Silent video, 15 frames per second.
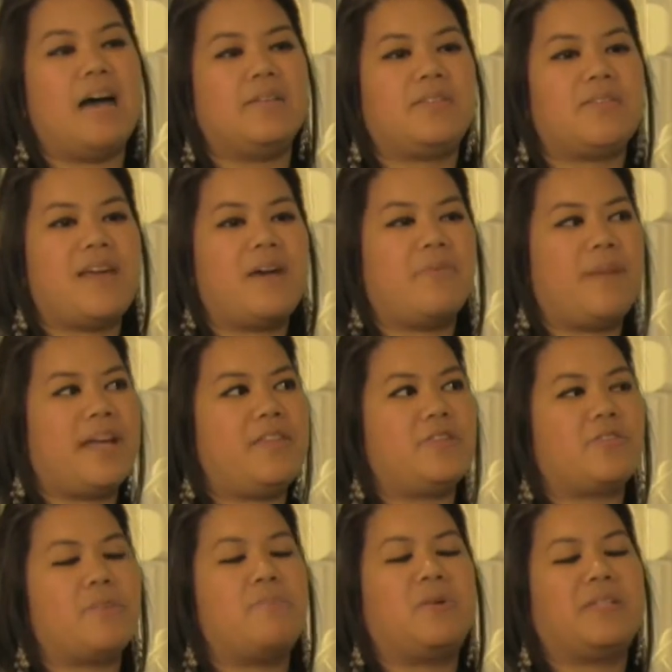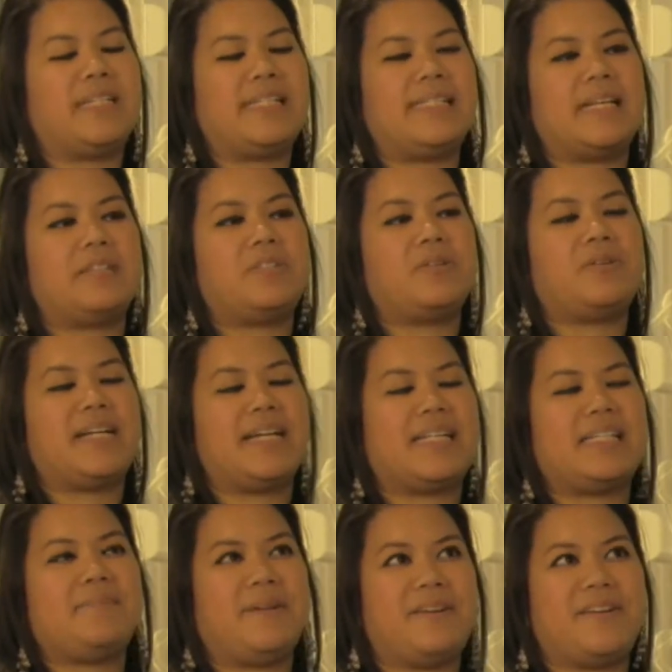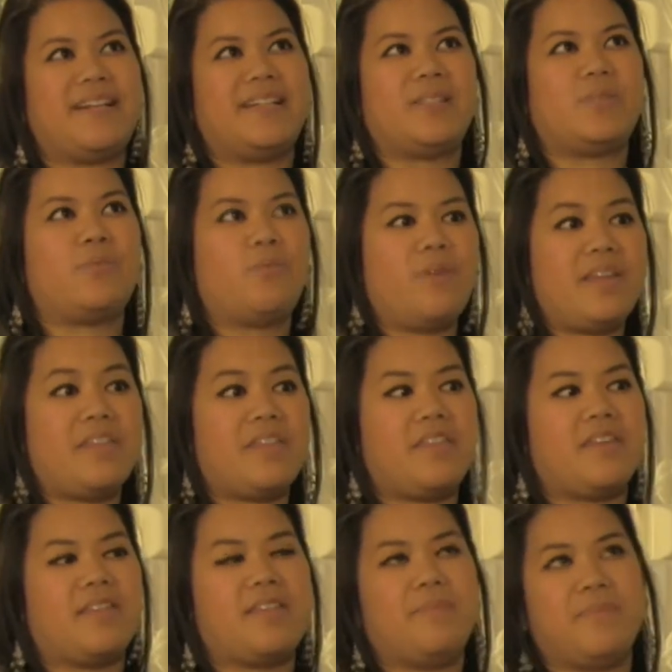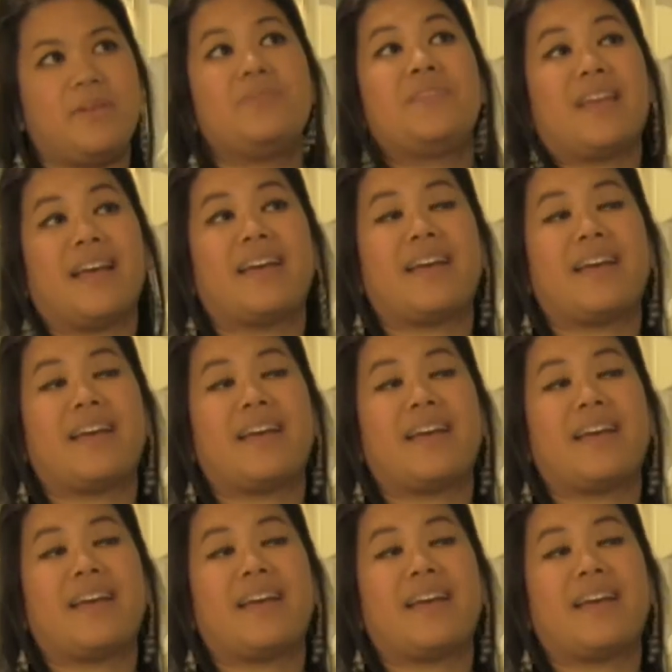So that way there's a multi-sensory experience with the music.